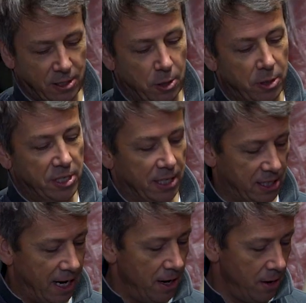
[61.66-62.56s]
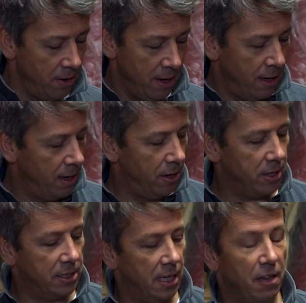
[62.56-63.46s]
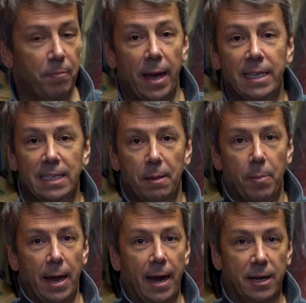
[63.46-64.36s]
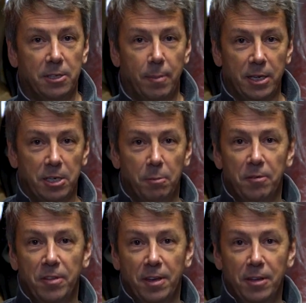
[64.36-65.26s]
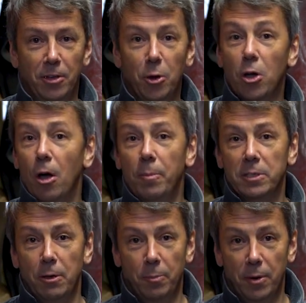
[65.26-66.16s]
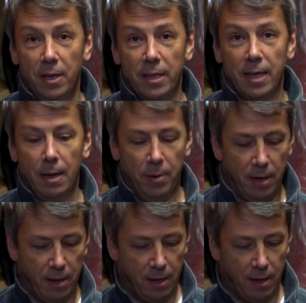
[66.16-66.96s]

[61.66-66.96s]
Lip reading: 206 Dino, you can see they've painted it black to match in with the new carpets they were putting in the cabin.